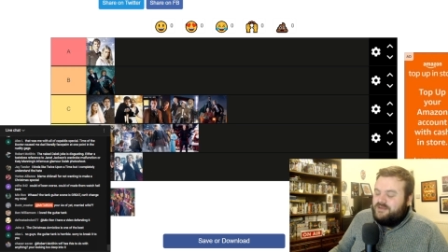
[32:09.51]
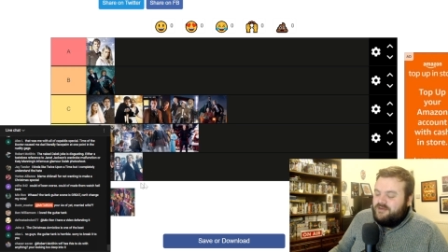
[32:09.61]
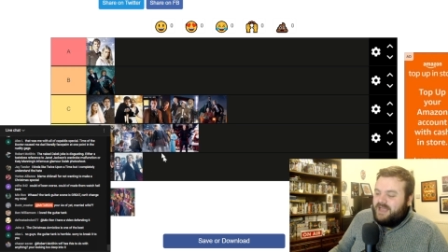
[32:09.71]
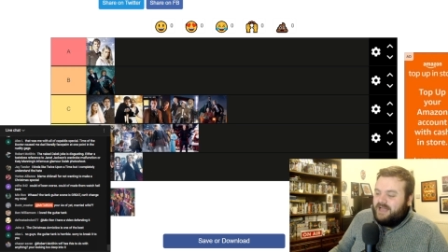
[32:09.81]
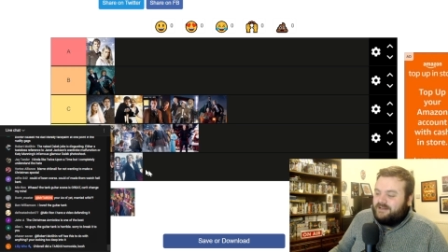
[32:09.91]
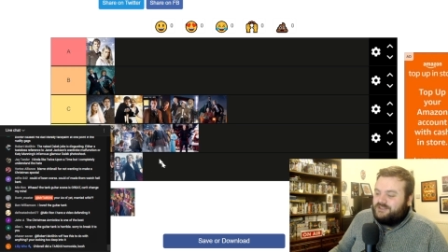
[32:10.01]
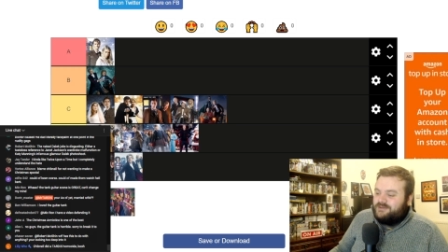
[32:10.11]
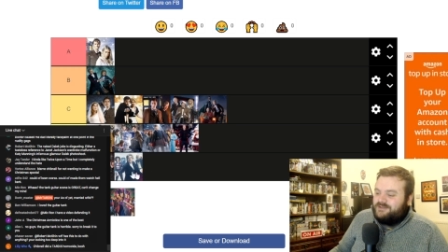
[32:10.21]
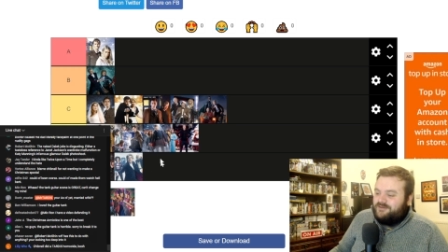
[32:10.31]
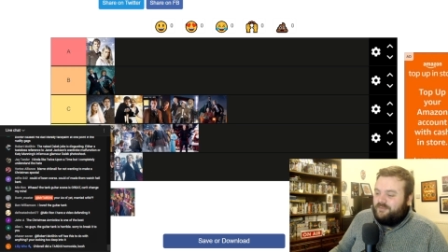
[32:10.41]
you can
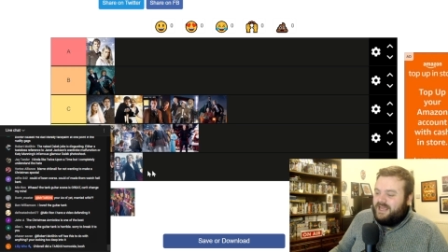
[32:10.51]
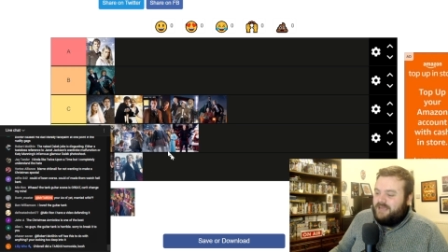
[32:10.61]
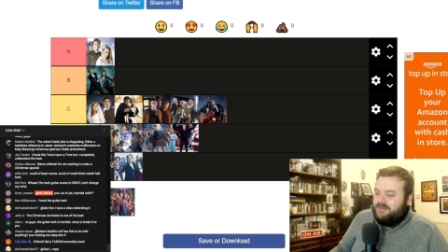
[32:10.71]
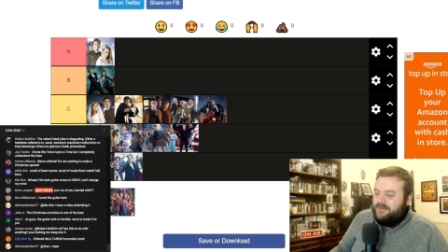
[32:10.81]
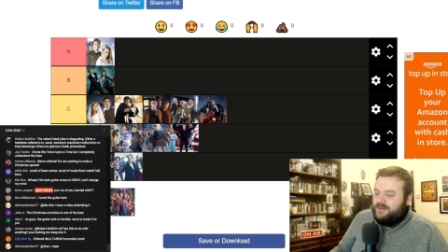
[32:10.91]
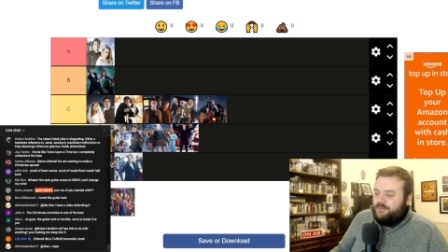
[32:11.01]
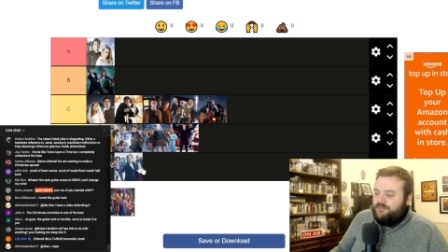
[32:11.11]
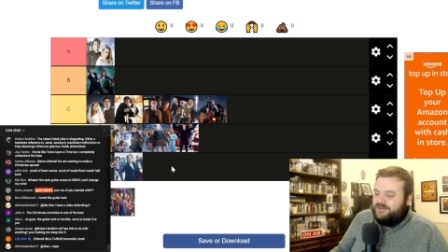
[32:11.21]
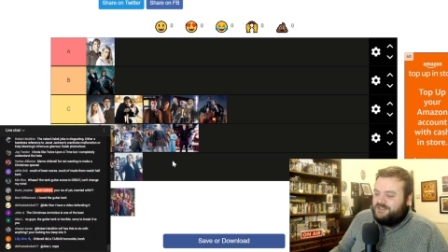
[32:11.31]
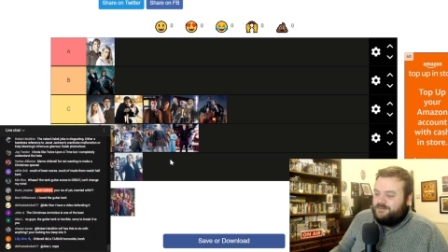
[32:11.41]
sort of blame him in a
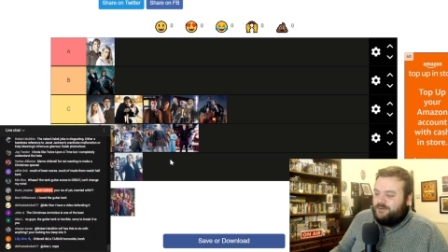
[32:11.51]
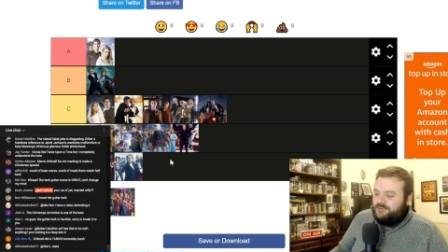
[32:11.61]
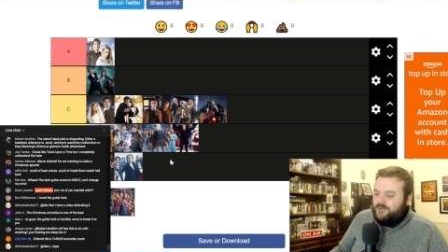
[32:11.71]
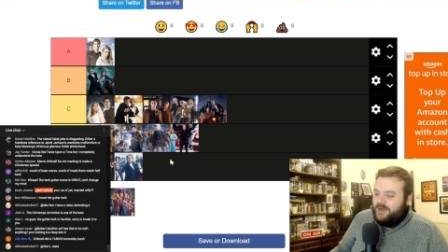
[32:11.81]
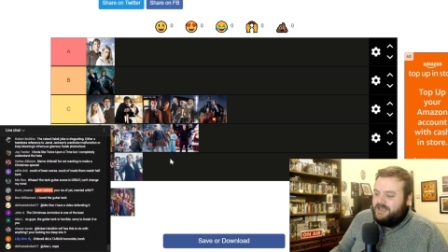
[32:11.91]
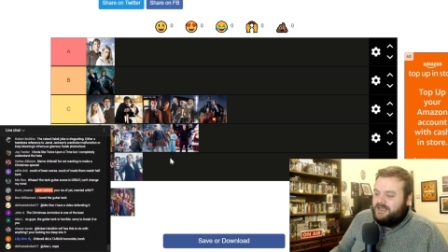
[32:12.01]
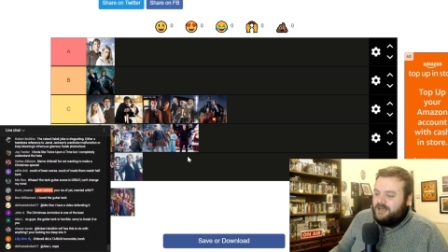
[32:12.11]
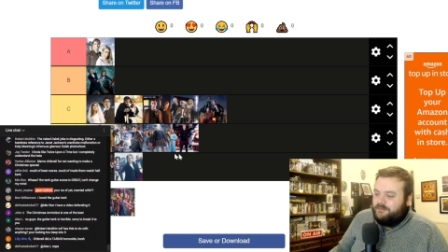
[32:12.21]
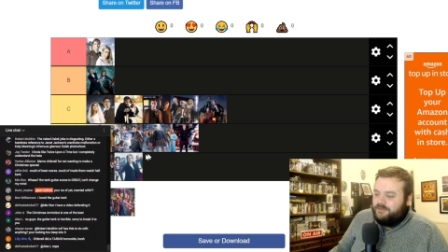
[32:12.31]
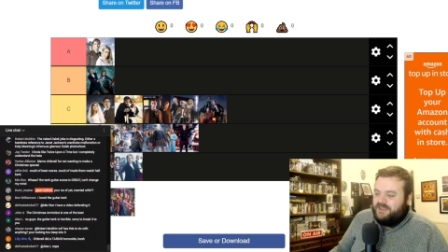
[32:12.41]
principled way,
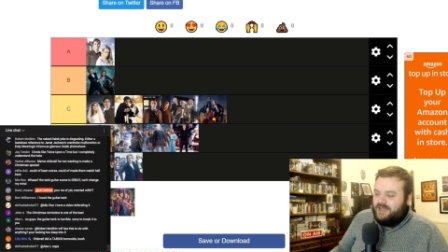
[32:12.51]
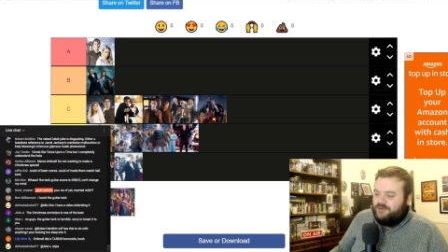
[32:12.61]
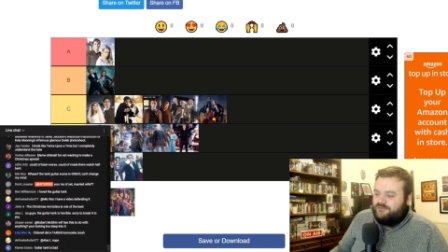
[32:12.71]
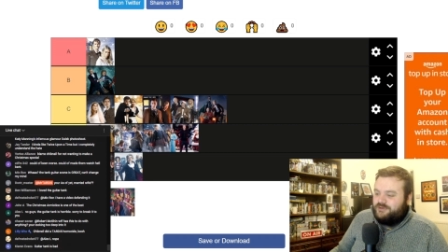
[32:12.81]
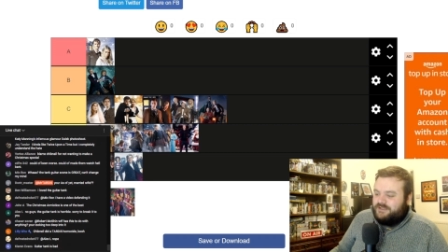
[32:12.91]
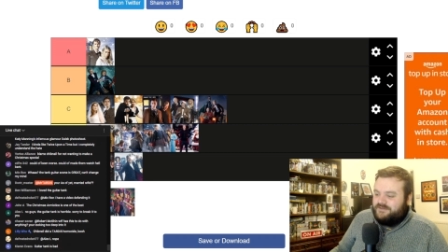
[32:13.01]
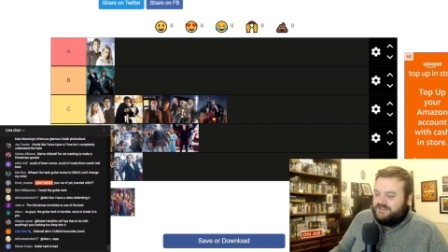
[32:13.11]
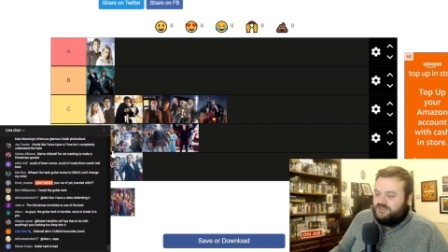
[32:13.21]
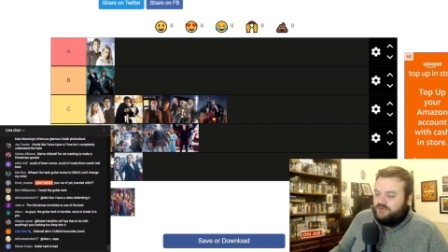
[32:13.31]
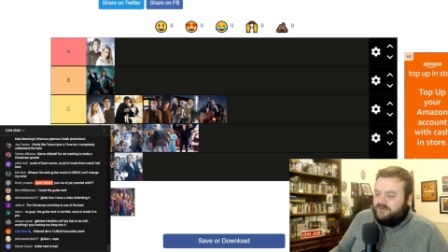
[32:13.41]
but the end result of
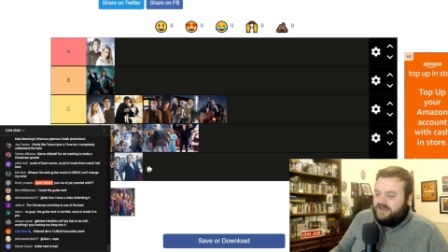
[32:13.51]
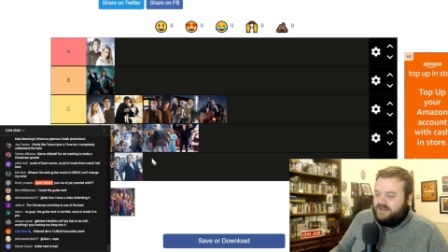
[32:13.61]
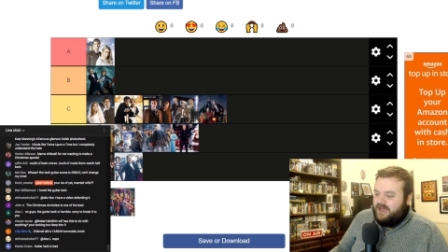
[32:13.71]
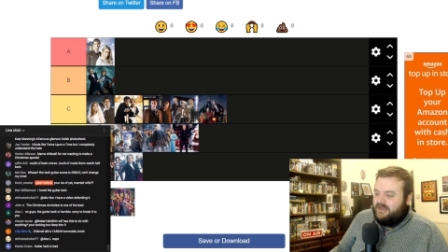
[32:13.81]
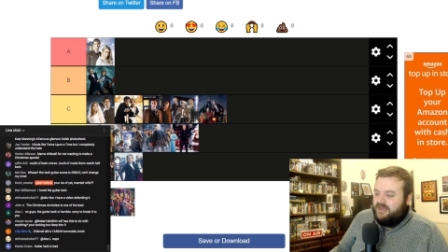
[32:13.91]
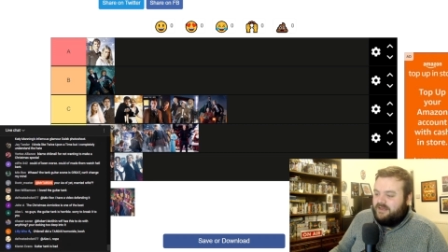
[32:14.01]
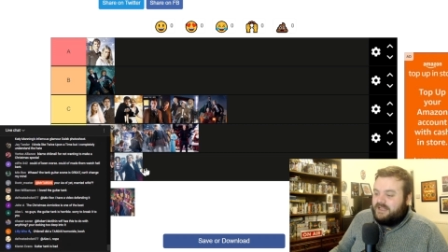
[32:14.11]
the story, nah.